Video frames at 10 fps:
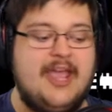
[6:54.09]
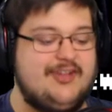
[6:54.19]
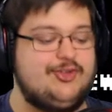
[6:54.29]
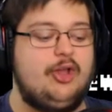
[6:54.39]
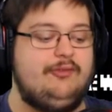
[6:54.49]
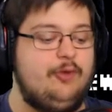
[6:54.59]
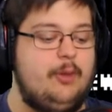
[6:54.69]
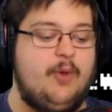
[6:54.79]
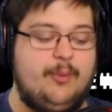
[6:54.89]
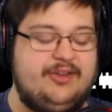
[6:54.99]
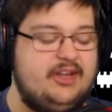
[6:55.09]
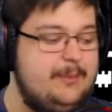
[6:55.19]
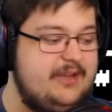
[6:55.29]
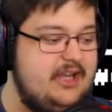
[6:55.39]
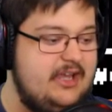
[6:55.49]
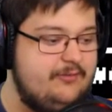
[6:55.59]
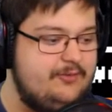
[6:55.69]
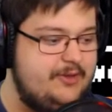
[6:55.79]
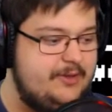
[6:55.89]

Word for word: piss off for a moment and let me live.